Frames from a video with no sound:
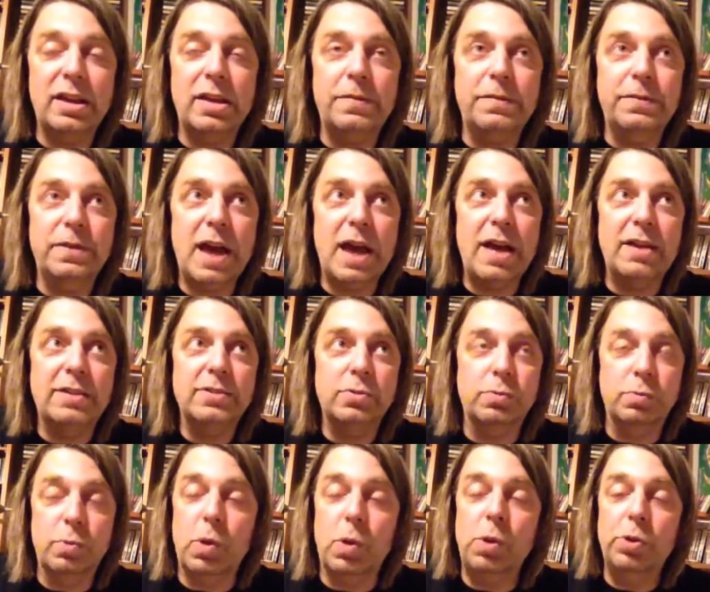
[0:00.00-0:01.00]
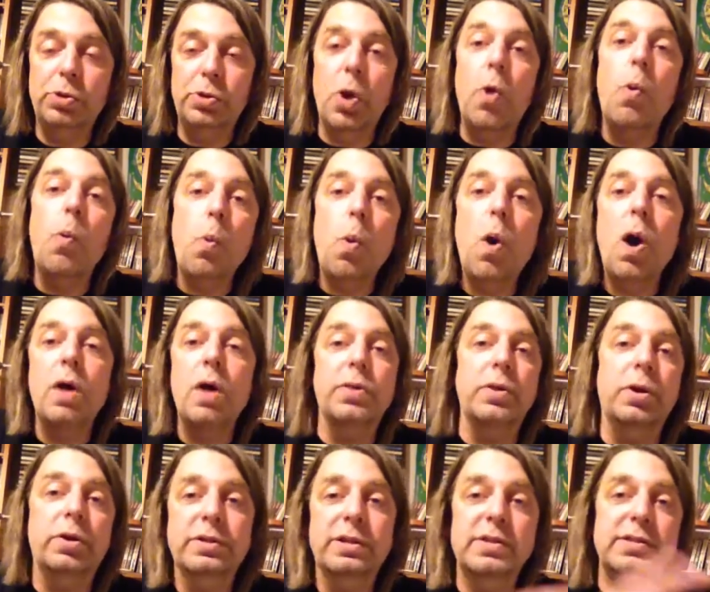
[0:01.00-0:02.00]
if he has rolled a 1
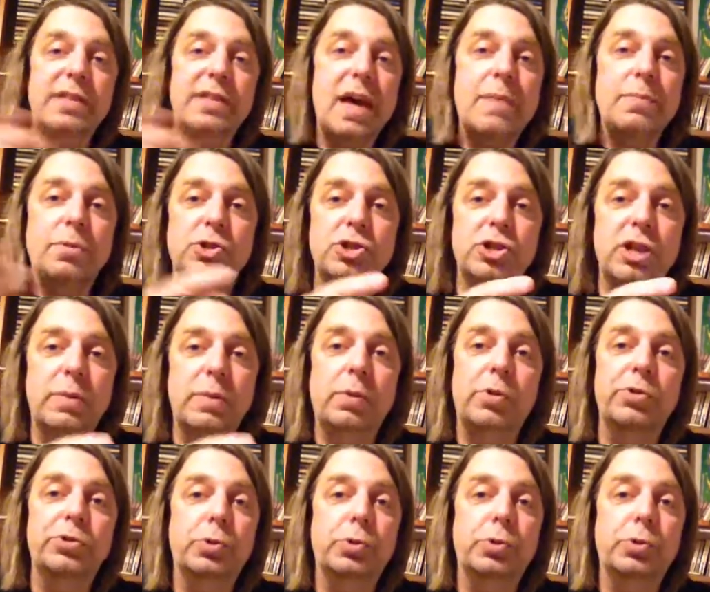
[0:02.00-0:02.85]
on his damage table.